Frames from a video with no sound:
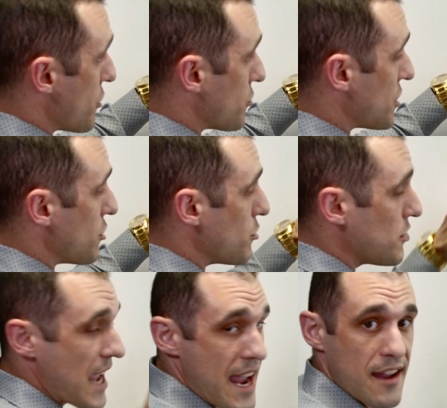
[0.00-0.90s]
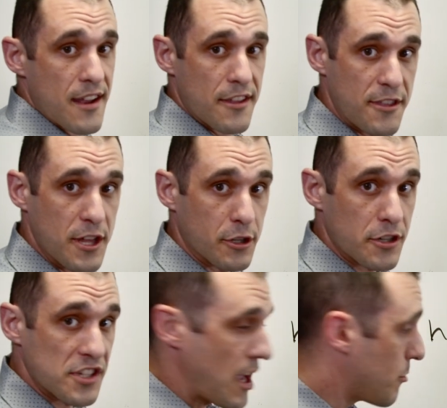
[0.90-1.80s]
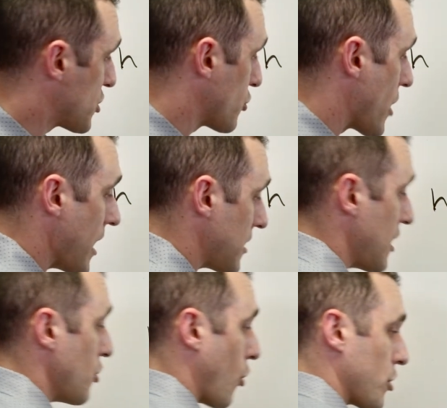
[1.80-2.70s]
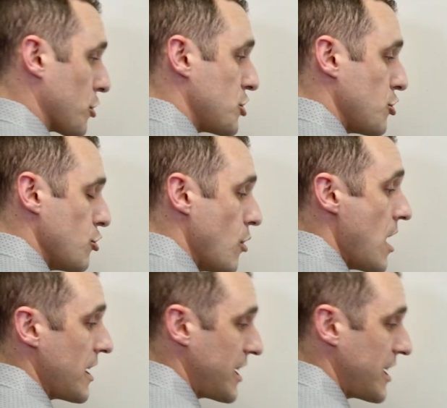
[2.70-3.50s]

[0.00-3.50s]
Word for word: you to use a thinner substrate in order to